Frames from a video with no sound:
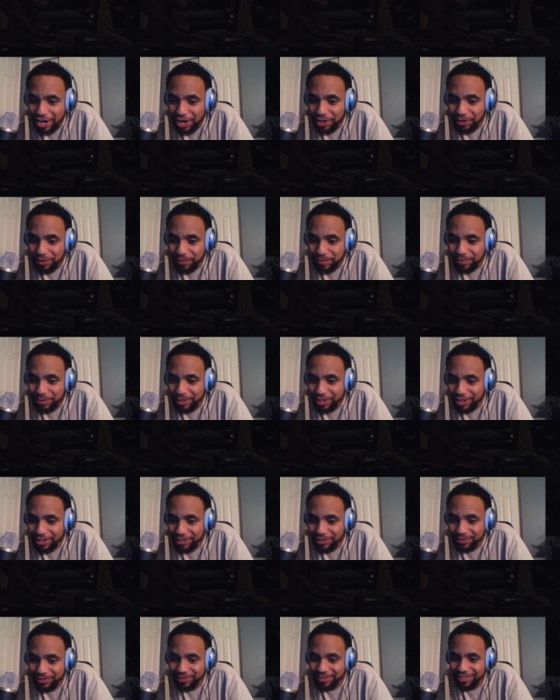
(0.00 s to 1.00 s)
terrible, yo.
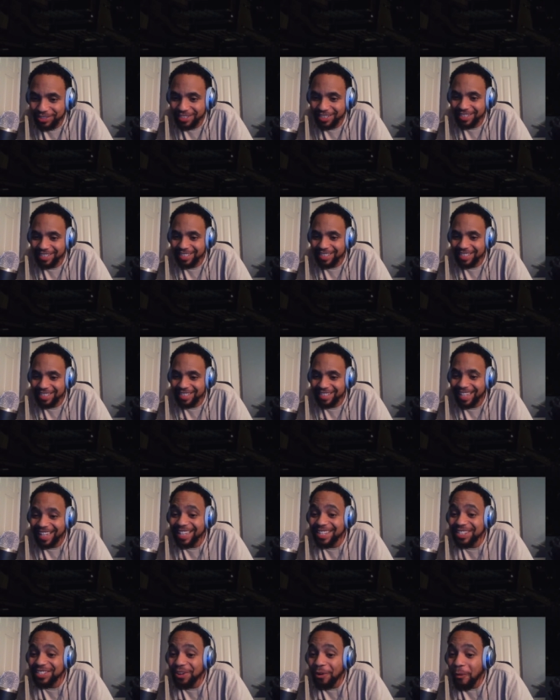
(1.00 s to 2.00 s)

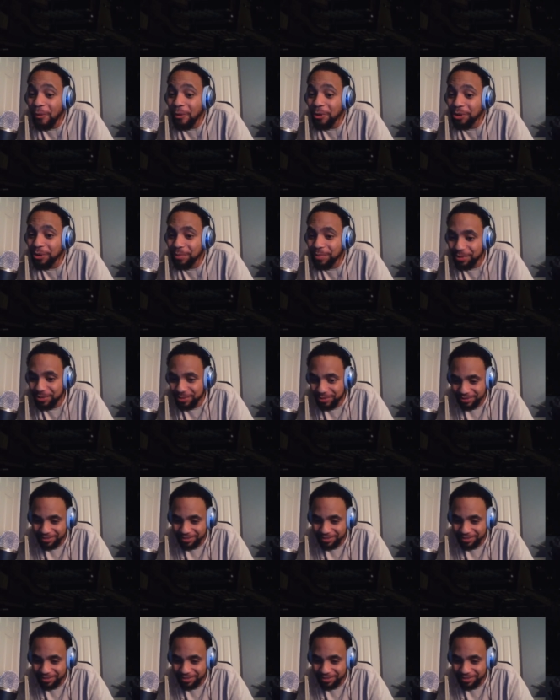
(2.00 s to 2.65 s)
That looks horrible.